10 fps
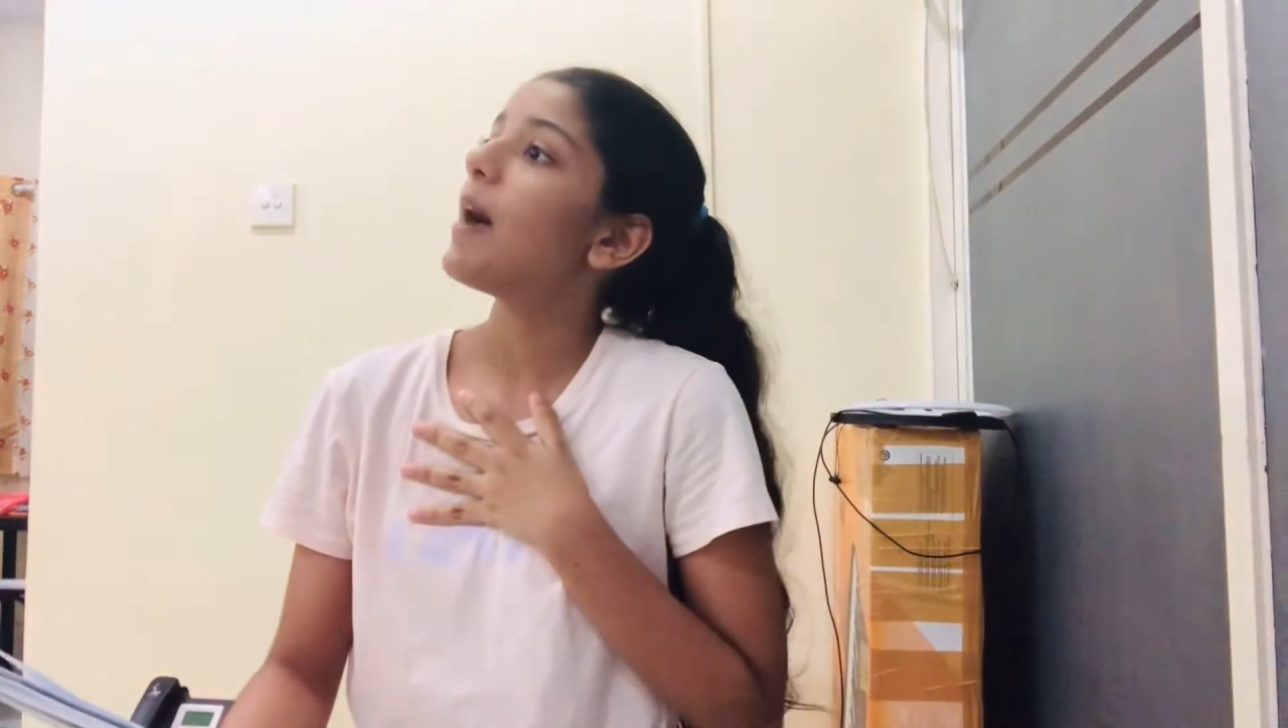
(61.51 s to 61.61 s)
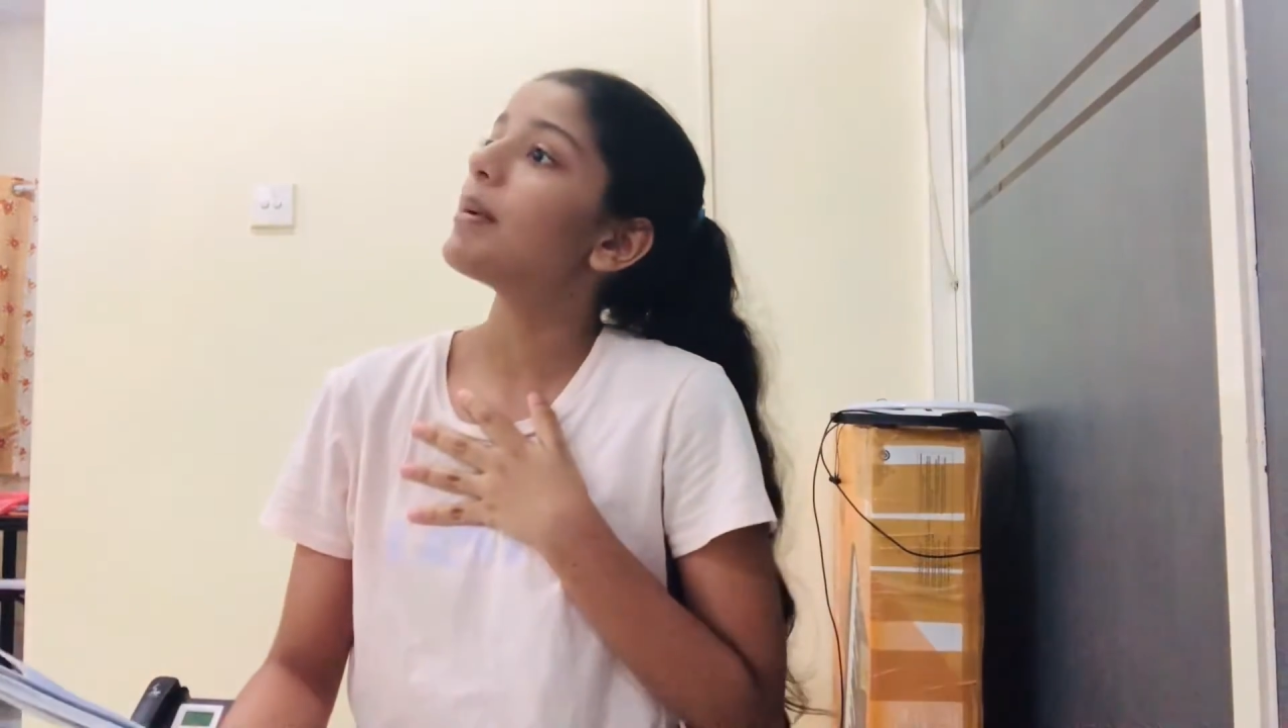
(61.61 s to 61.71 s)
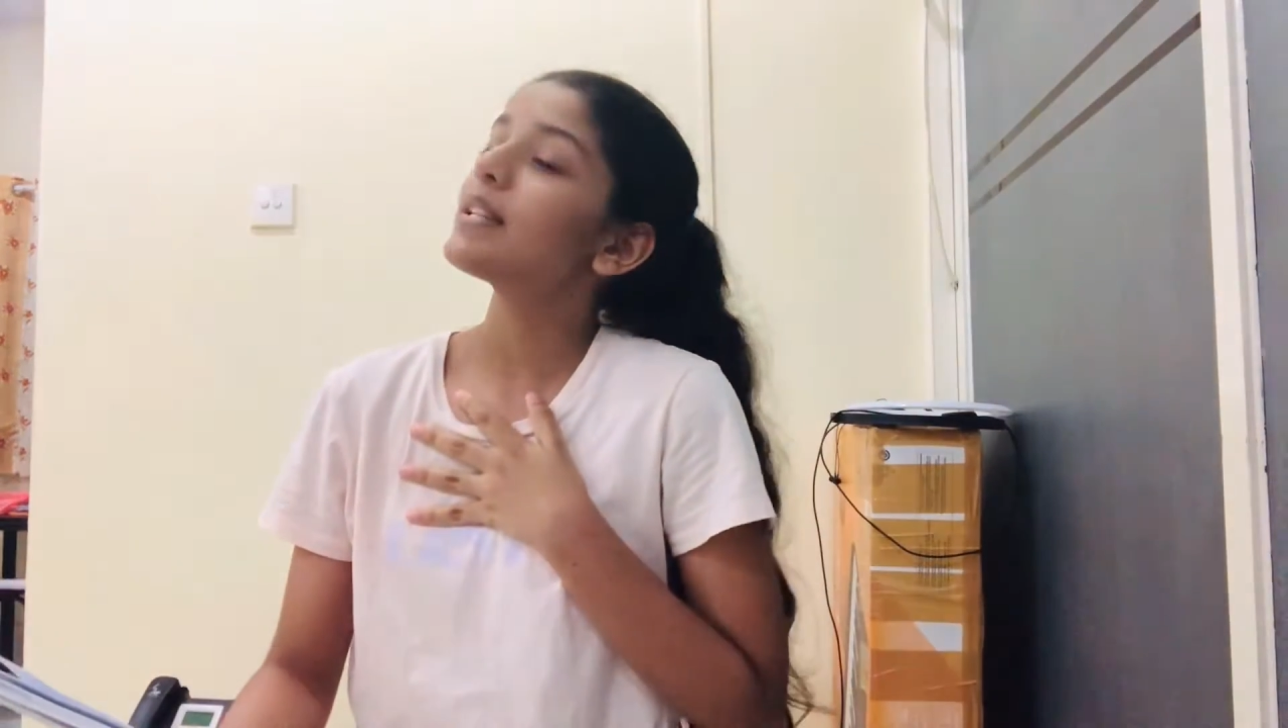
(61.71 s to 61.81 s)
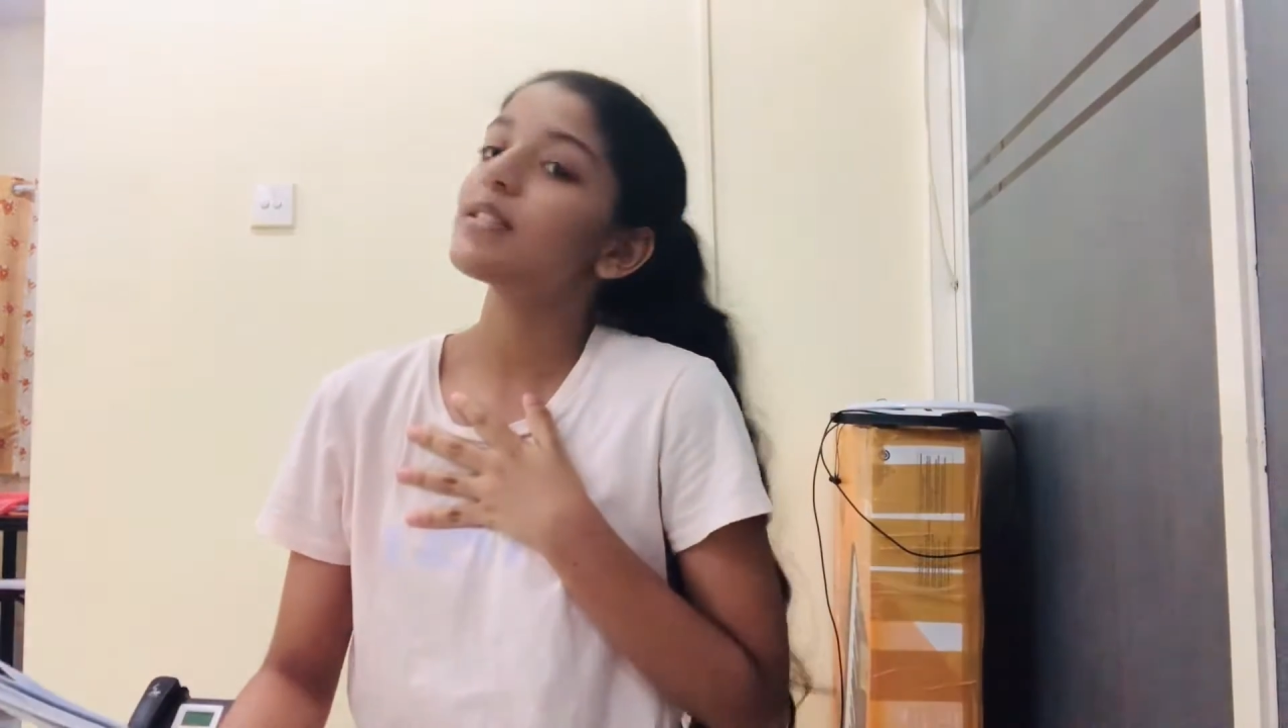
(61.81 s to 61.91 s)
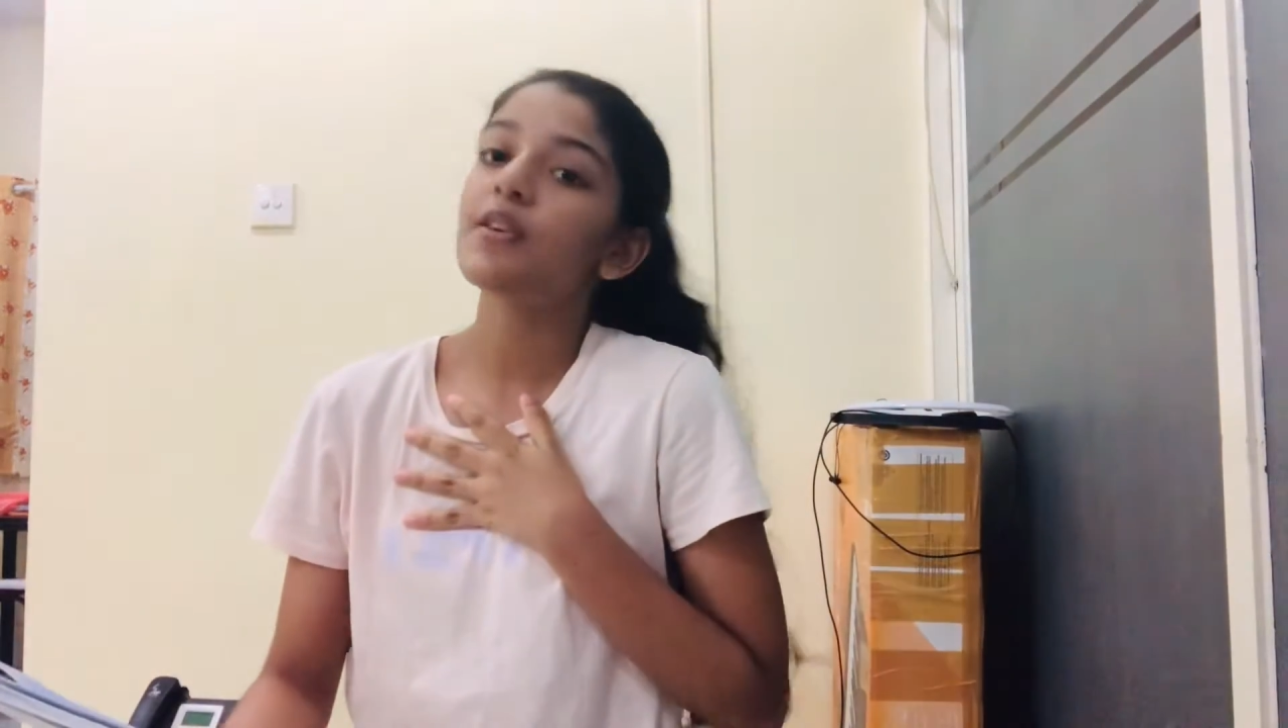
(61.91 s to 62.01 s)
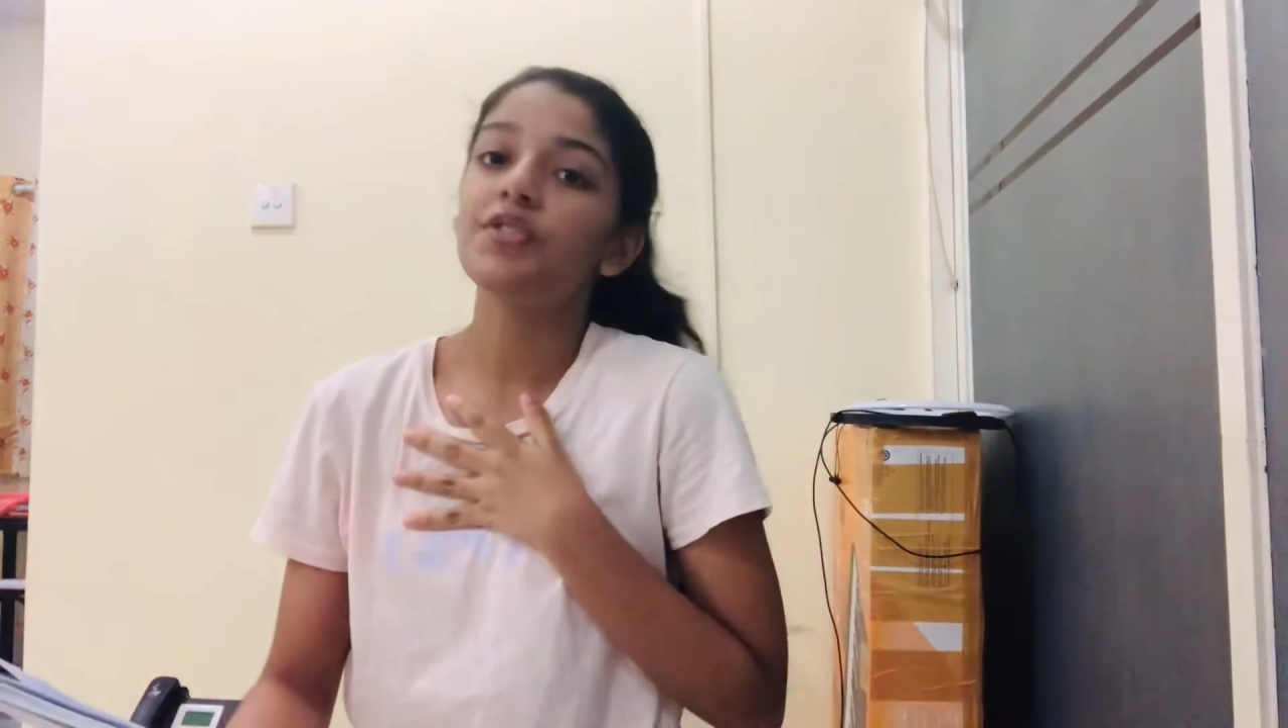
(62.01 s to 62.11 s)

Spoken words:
ebbs of